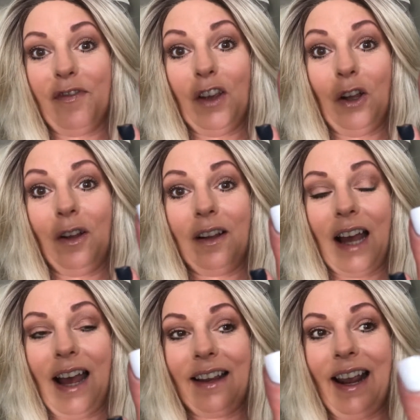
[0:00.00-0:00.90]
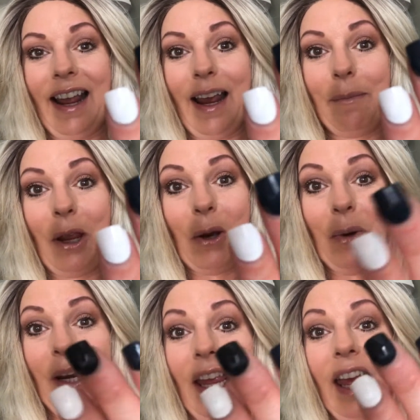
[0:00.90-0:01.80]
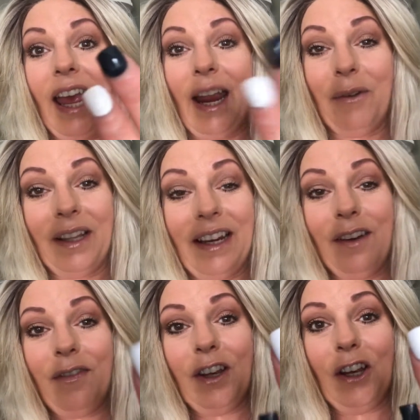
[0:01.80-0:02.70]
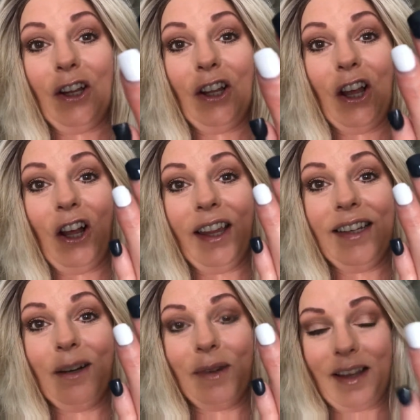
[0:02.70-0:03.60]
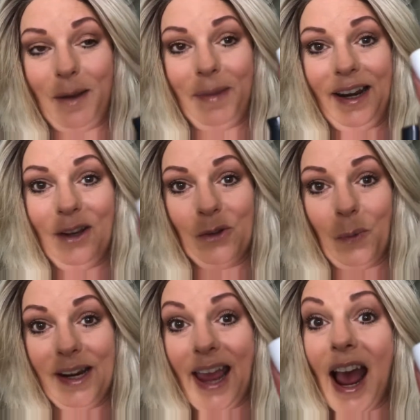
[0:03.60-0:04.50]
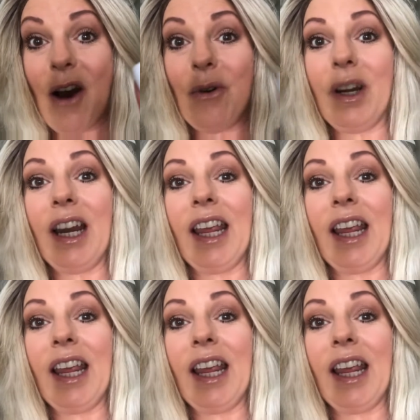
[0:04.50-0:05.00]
fill kind of on my own. I really didn't fill. All I did was cut my nails way down,